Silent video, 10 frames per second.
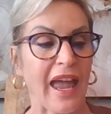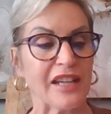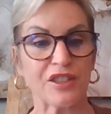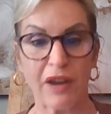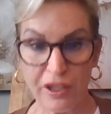
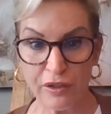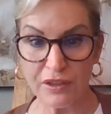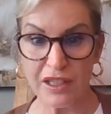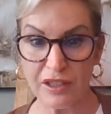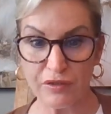And so I
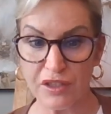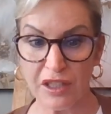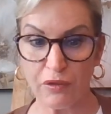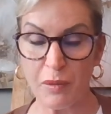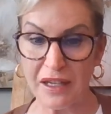used this for
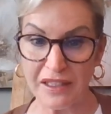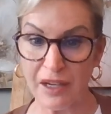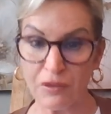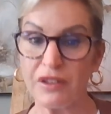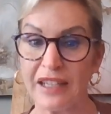several months
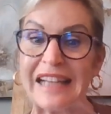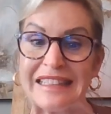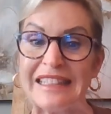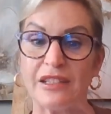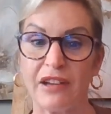and I
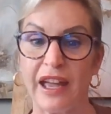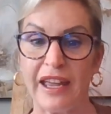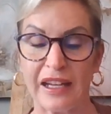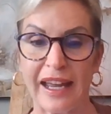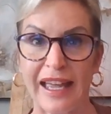did
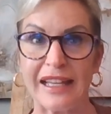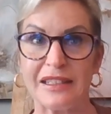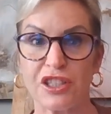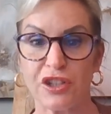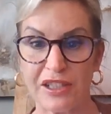okay. And I
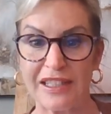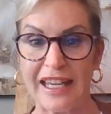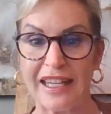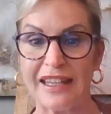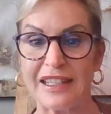had started
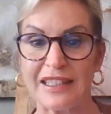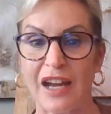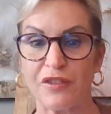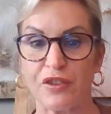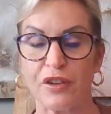taking this
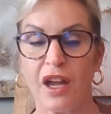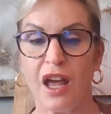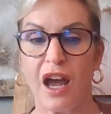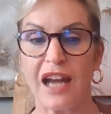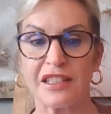after
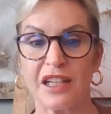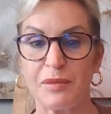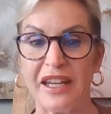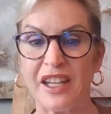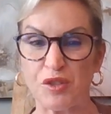I
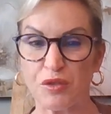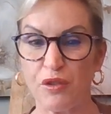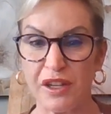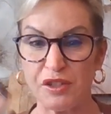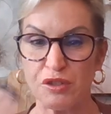stopped taking
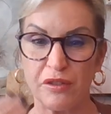troches.